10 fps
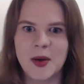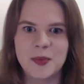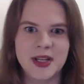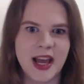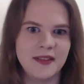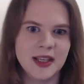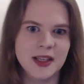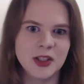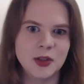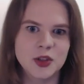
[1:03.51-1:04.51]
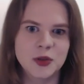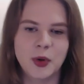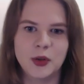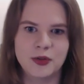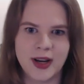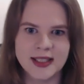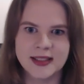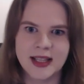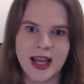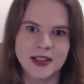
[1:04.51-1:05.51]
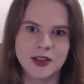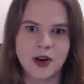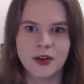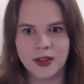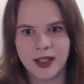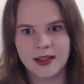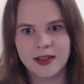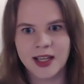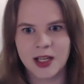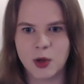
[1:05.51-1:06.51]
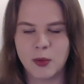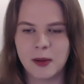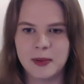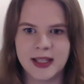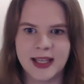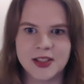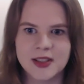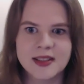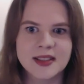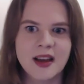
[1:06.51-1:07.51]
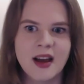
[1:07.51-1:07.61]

but having used both REST and GraphQL in mobile applications,